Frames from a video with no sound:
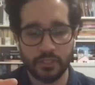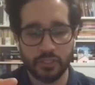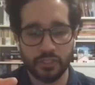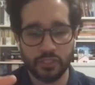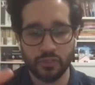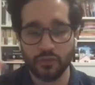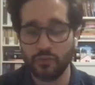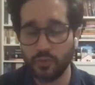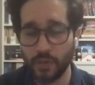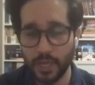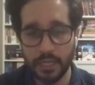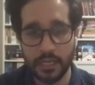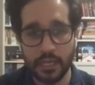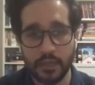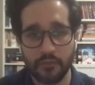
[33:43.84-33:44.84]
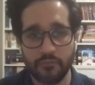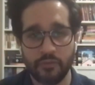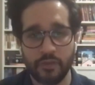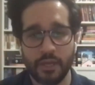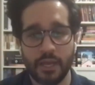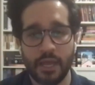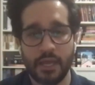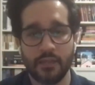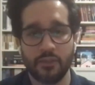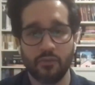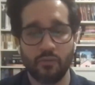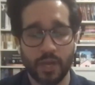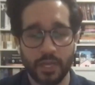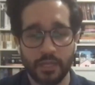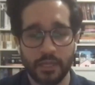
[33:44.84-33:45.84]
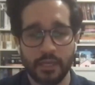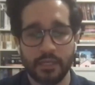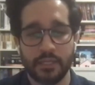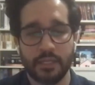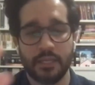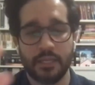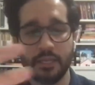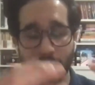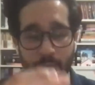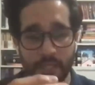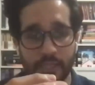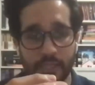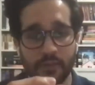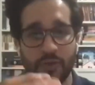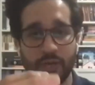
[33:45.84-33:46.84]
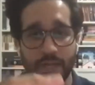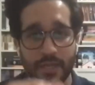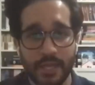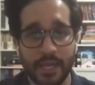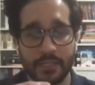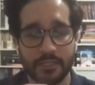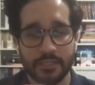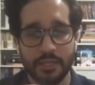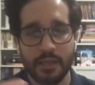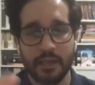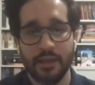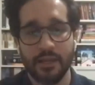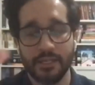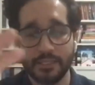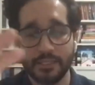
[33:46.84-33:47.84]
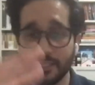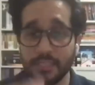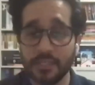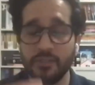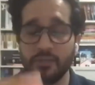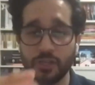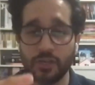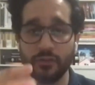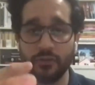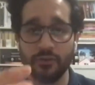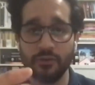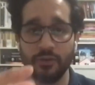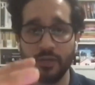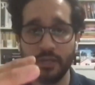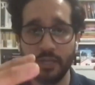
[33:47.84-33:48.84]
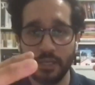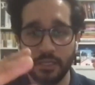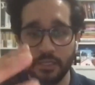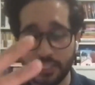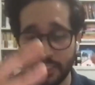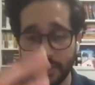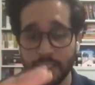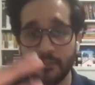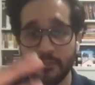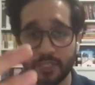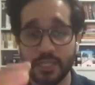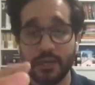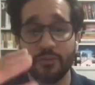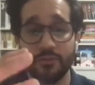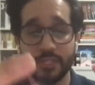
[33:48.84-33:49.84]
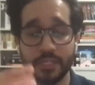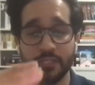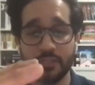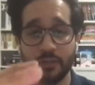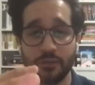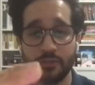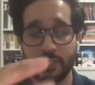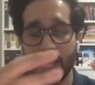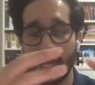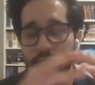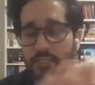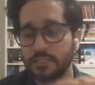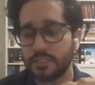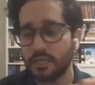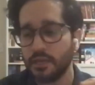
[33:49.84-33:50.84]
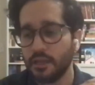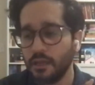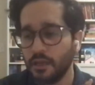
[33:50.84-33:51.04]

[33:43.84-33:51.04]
to El Jefe and the way that he and Mateo connect and see each other, see themselves in each other's eyes,